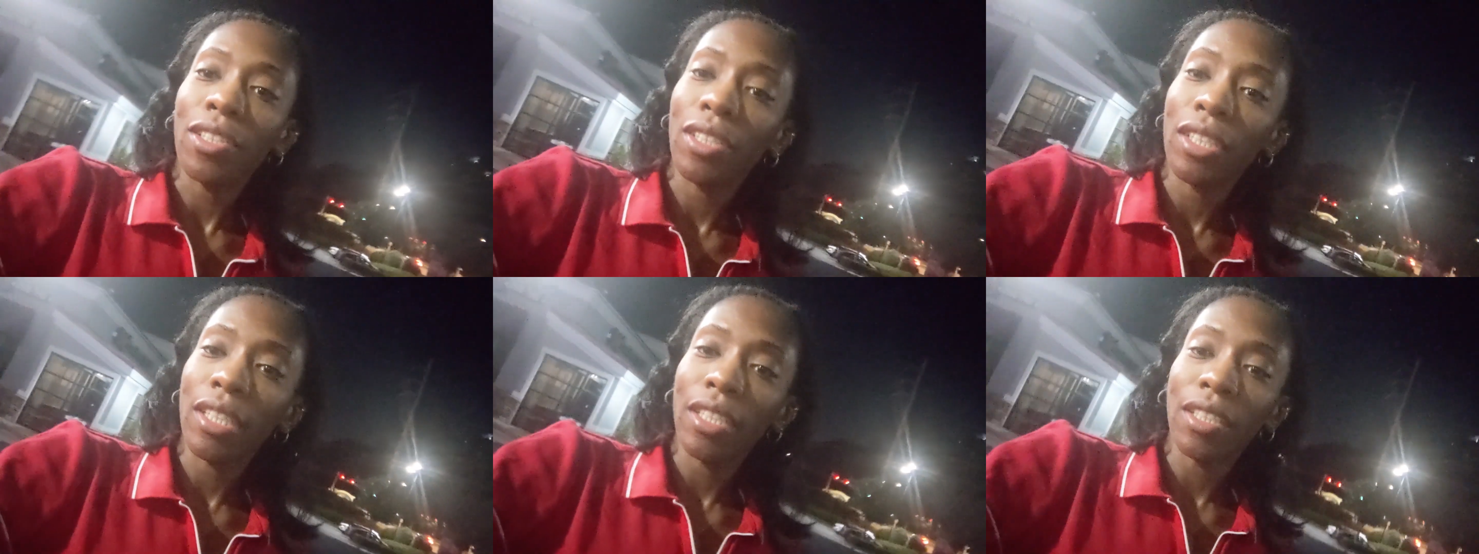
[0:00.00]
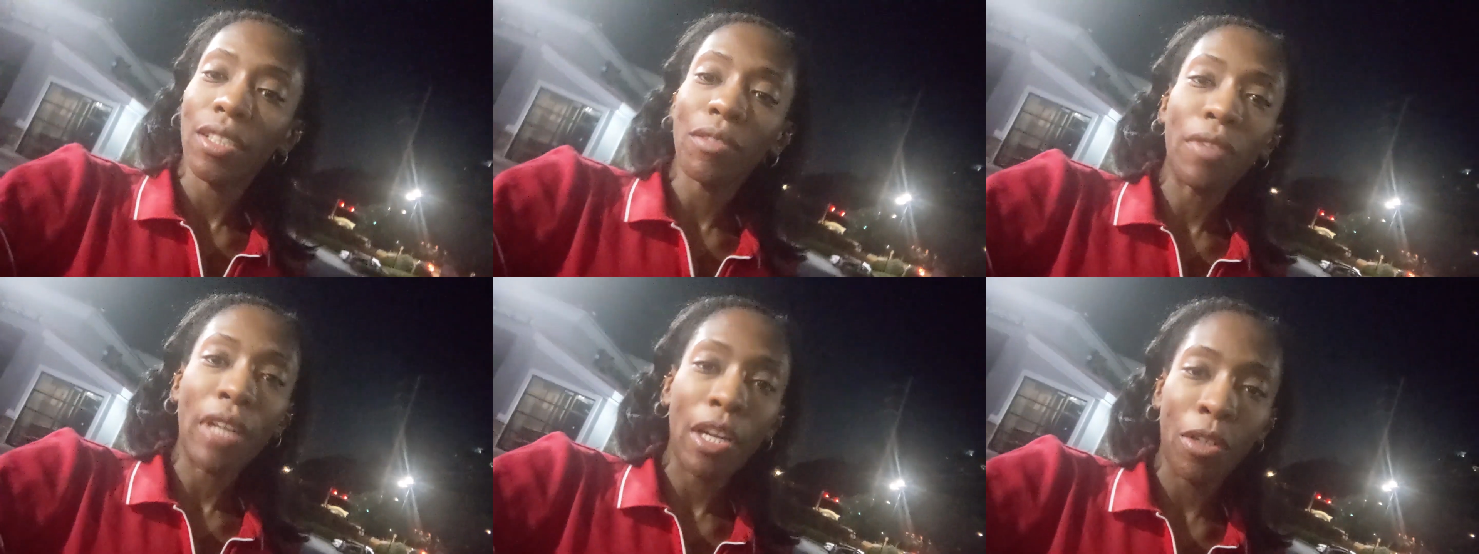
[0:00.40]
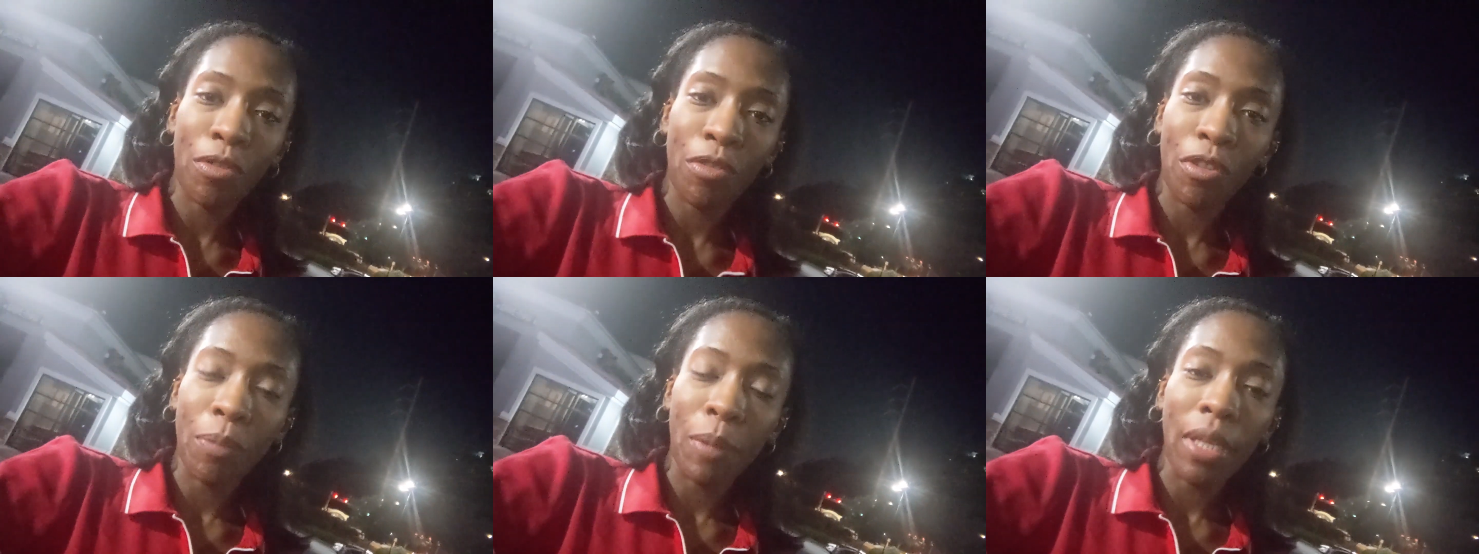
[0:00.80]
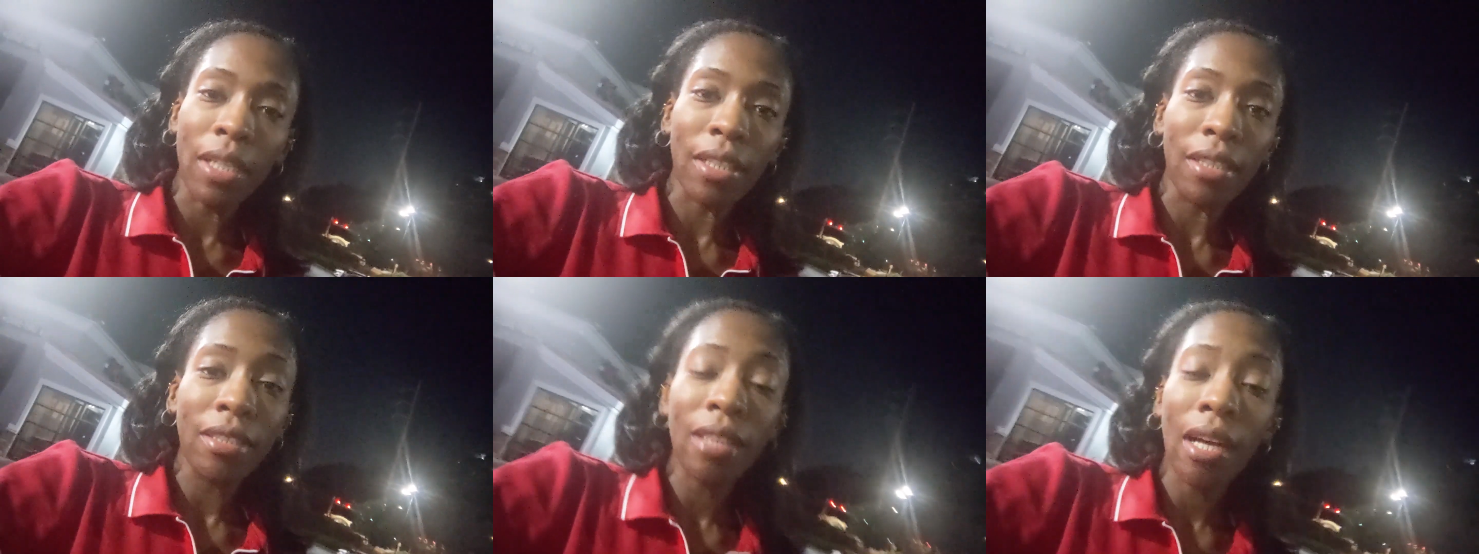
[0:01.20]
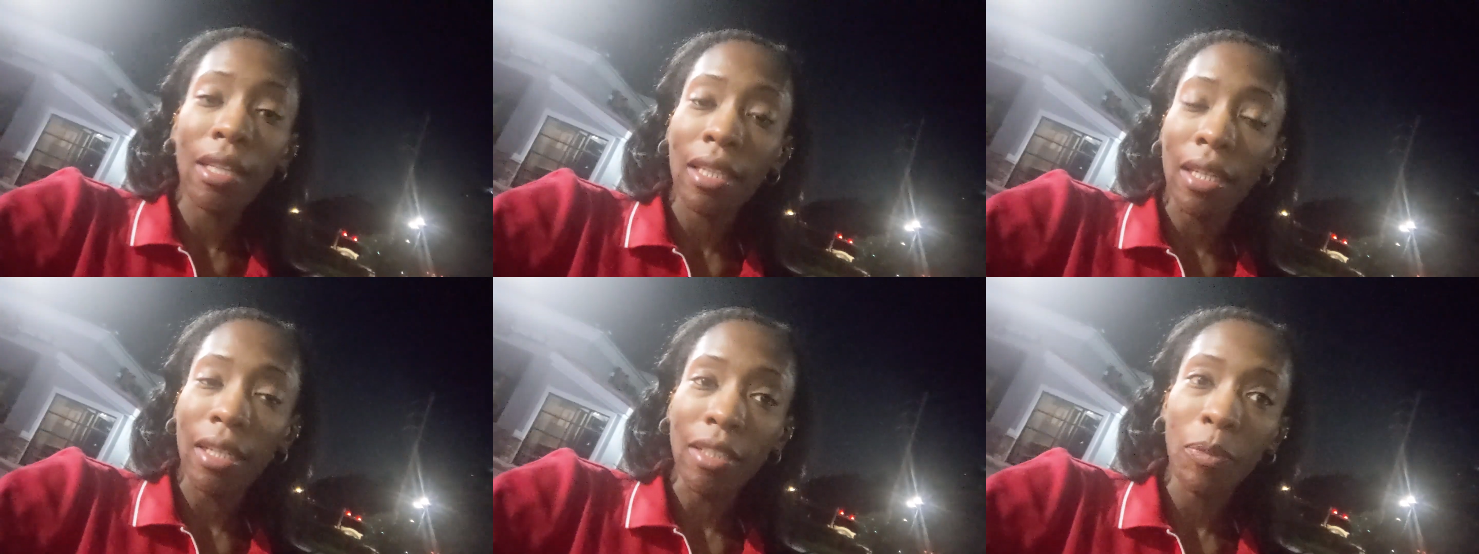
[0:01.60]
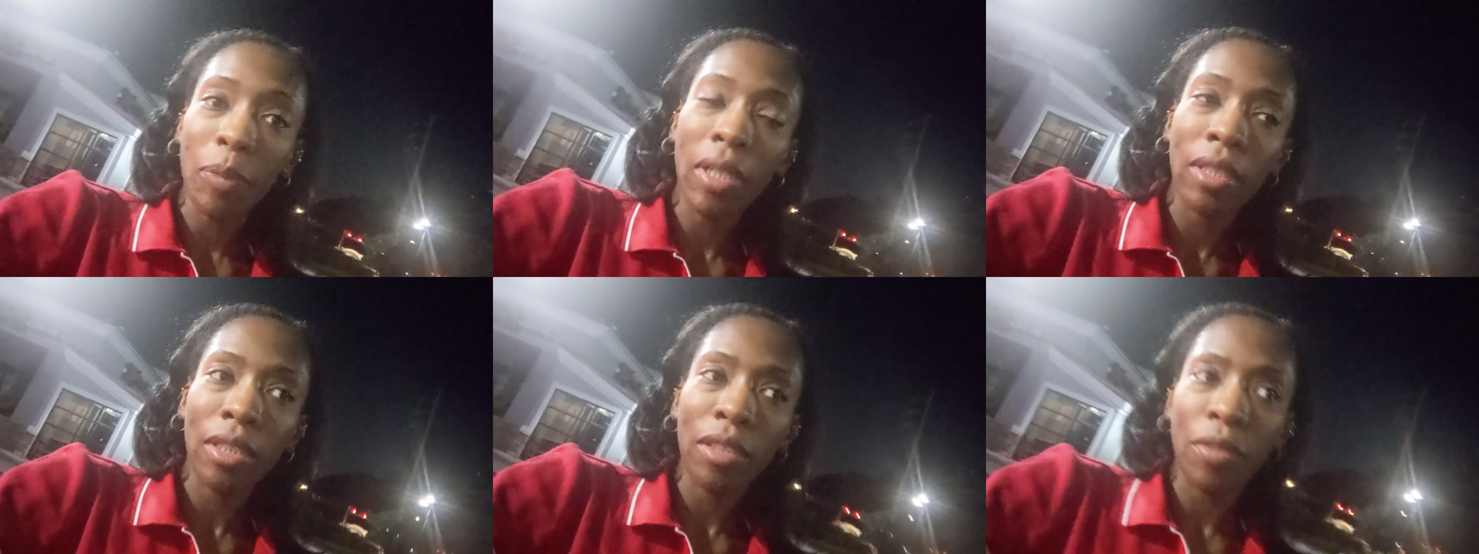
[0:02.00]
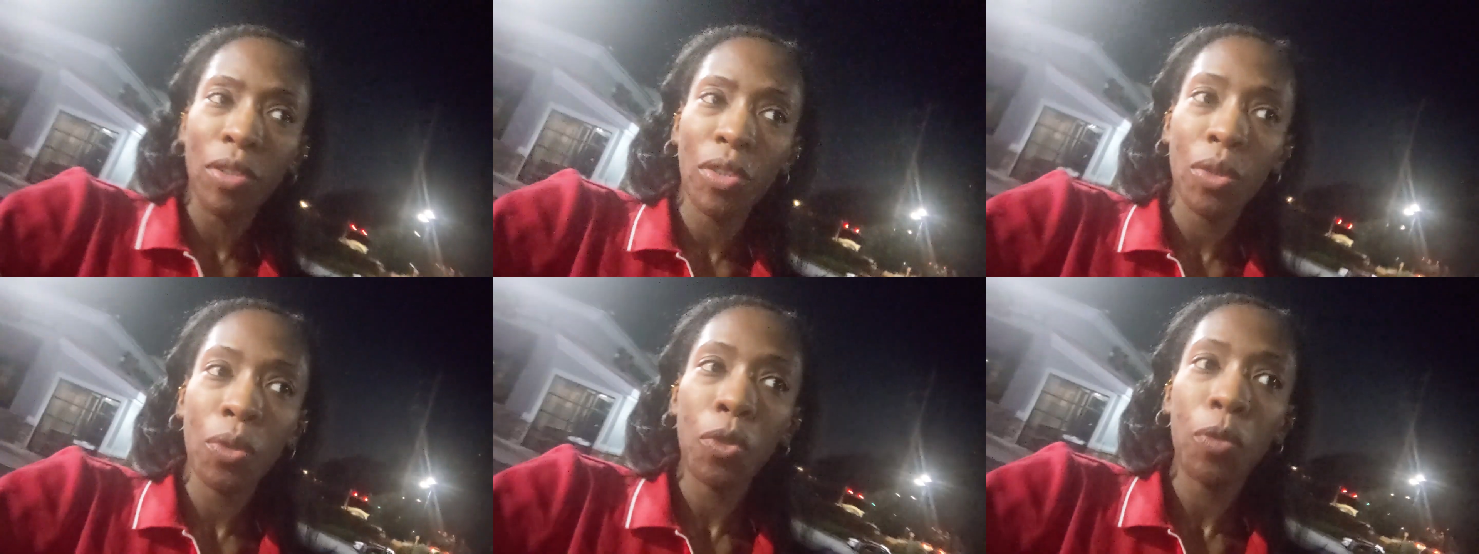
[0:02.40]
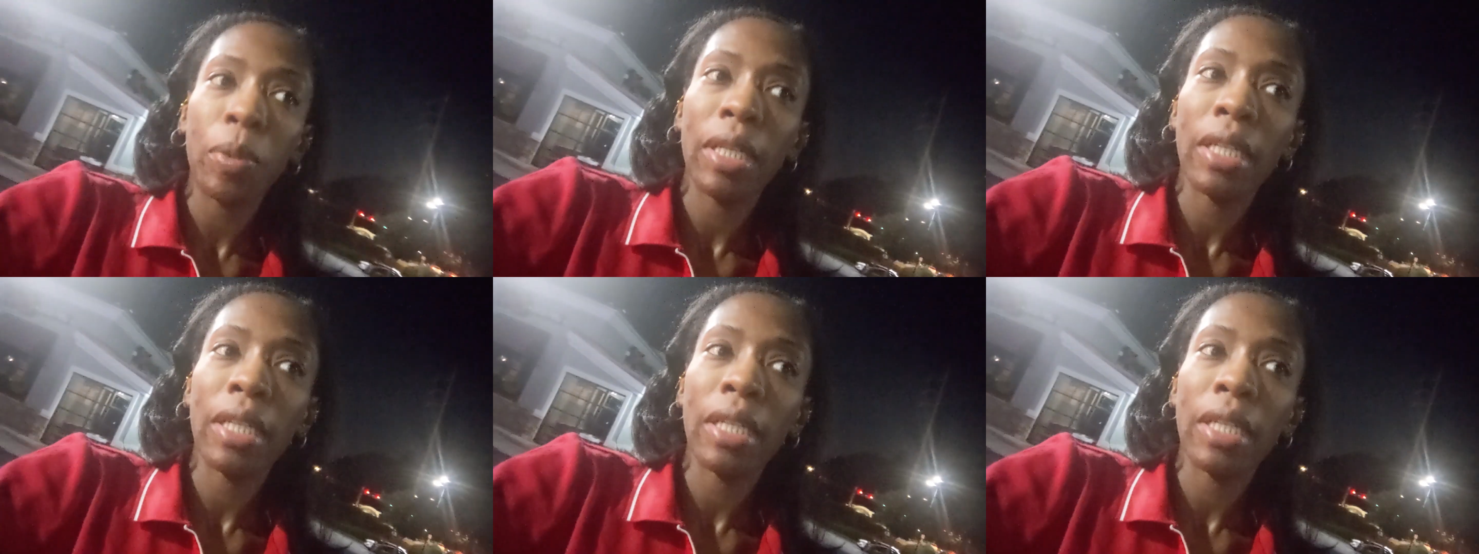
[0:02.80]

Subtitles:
I think you get good value for your money. It's not that expensive.